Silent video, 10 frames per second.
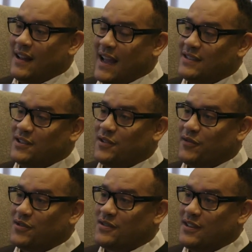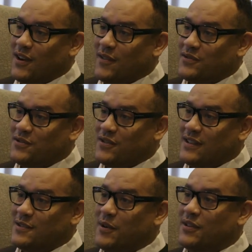as a diversity officer,
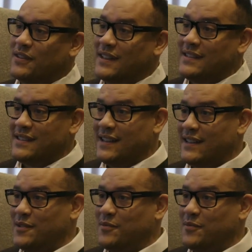it's about listening to